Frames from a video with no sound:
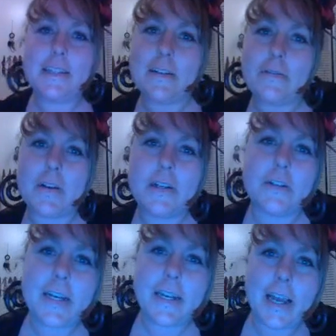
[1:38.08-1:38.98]
easy and fun to
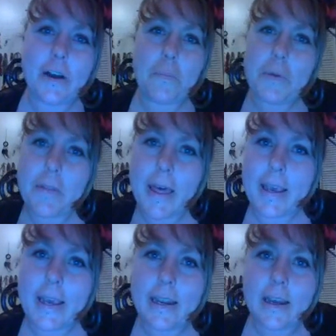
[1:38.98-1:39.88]
read. I hope you like it.